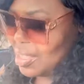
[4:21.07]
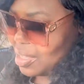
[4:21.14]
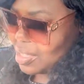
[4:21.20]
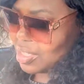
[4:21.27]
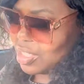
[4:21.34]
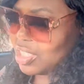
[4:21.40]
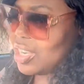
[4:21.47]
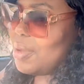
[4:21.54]
Uh,
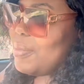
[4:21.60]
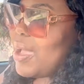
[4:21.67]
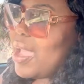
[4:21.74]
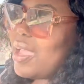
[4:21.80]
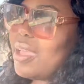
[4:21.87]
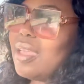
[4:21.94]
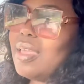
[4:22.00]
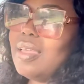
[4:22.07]
my she arm
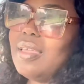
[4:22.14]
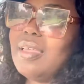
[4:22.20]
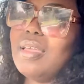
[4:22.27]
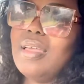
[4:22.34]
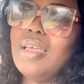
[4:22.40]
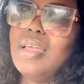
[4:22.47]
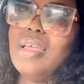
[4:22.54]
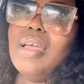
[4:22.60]
made, hurt,
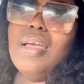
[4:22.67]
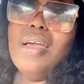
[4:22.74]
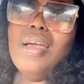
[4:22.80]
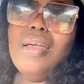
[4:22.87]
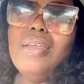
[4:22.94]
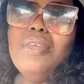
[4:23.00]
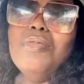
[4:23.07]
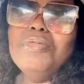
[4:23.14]

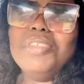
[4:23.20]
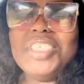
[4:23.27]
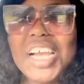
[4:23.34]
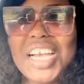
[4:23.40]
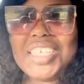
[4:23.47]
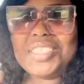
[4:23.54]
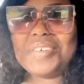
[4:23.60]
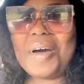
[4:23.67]
You
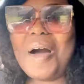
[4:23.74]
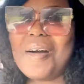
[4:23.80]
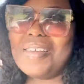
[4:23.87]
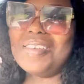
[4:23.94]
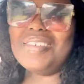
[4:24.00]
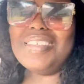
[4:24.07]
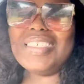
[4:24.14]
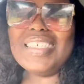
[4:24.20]
just
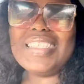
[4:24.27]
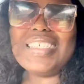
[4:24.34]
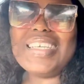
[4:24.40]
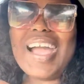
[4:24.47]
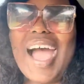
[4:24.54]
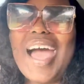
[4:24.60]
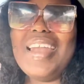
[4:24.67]
you just got